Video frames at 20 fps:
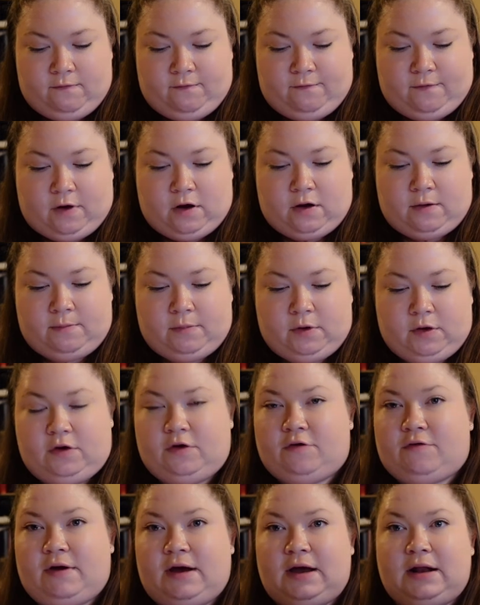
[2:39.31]
from
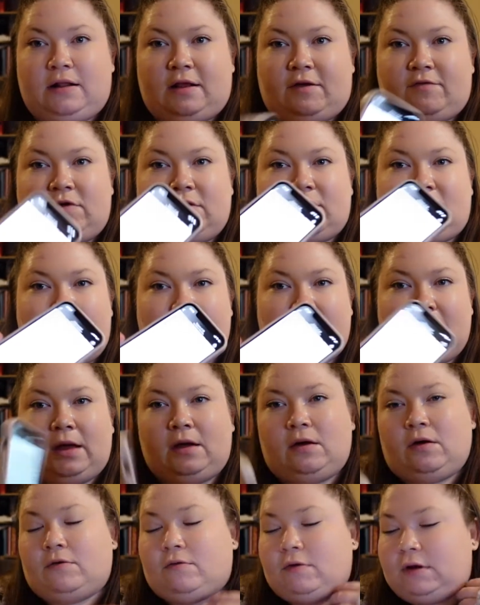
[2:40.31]
Goodreads. I've just got my
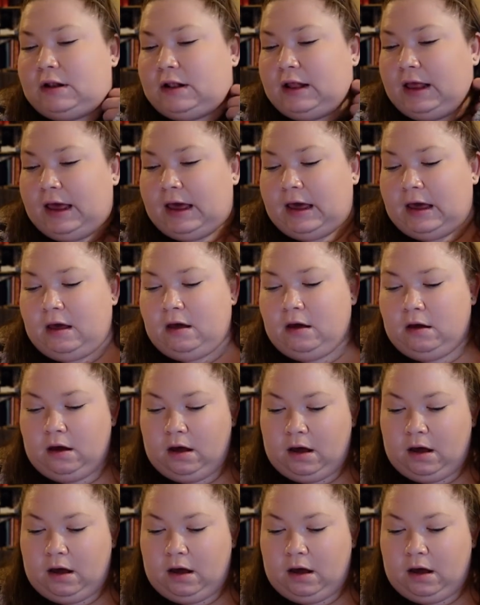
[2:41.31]
Goodreads here.